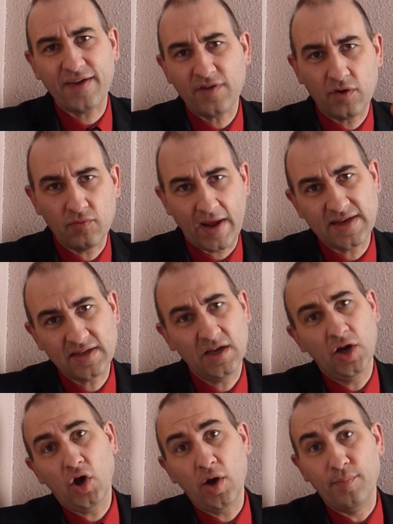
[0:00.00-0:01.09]
ever read
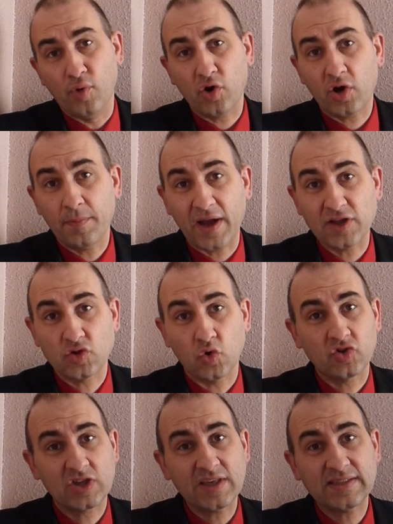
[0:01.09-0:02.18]
a book by
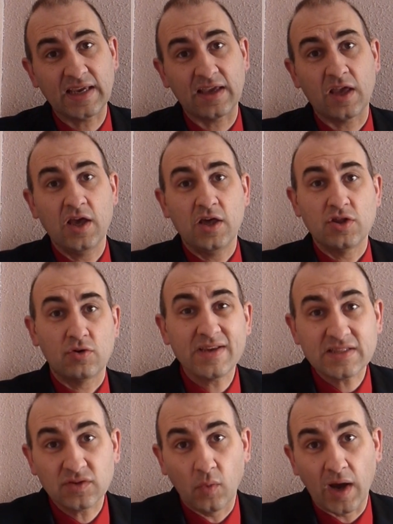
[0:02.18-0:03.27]
George Gissing. The
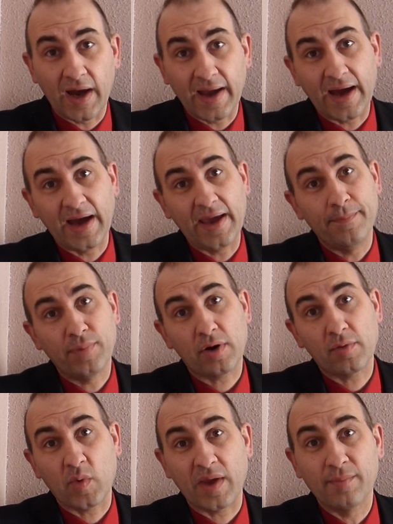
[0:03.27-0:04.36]
reason why I am
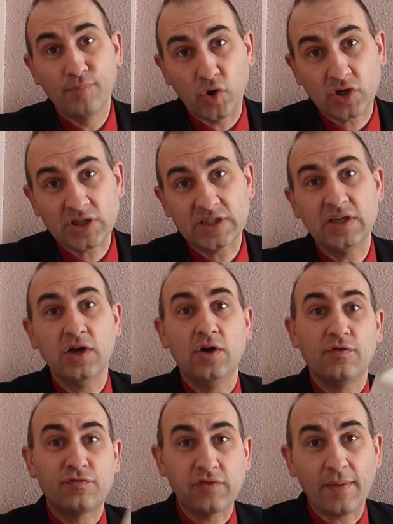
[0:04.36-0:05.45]
borrowing books
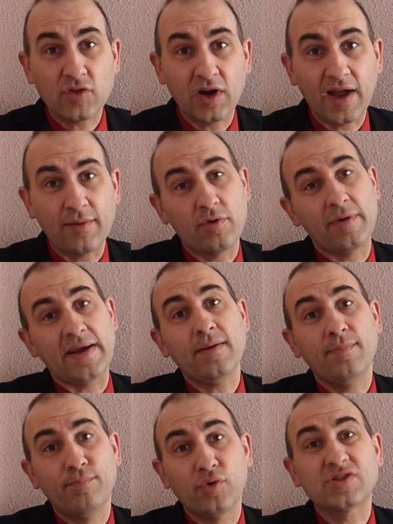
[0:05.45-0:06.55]
from the
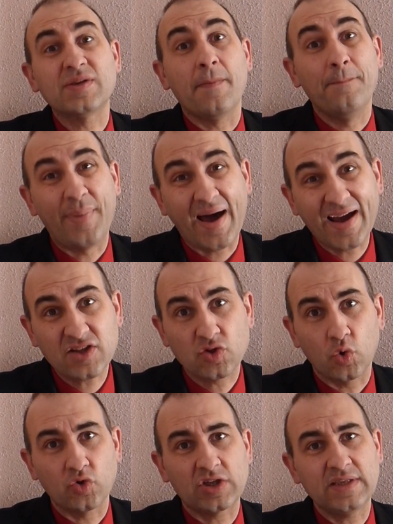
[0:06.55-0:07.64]
library, books by
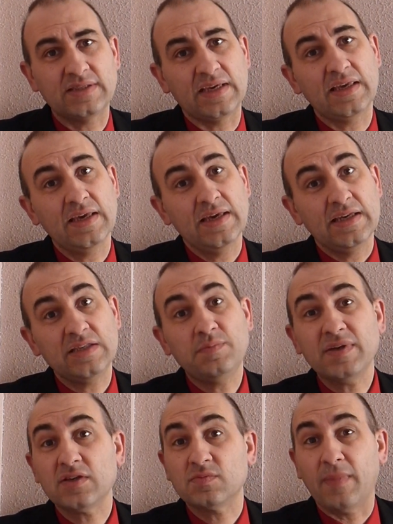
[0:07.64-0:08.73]
George Gissing, is
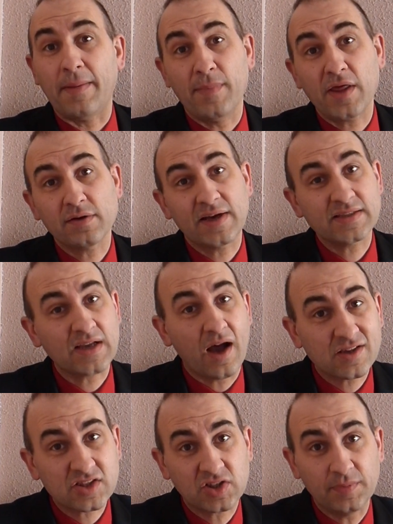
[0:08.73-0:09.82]
because my mother has
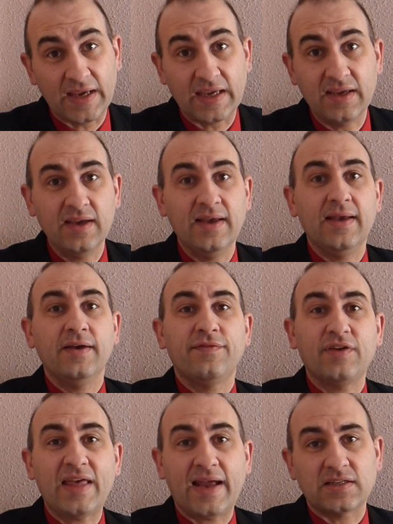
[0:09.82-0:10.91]
asked me
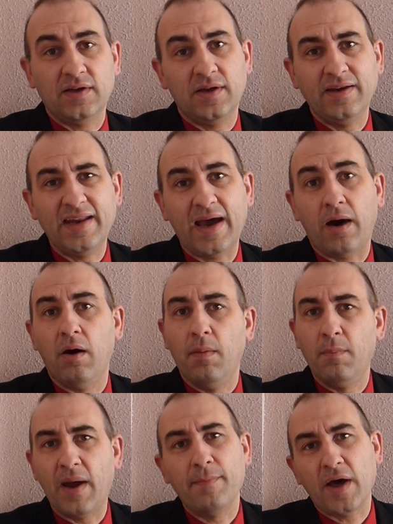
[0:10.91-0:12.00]
for that. Now,
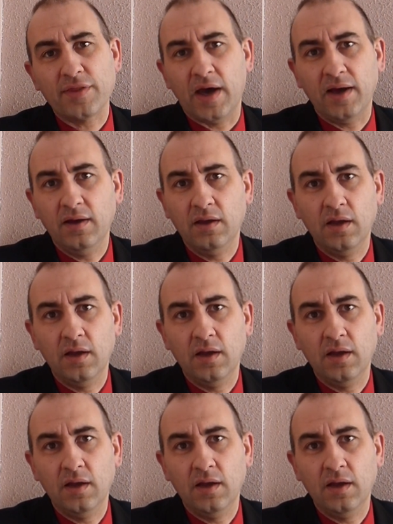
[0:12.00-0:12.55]
my mother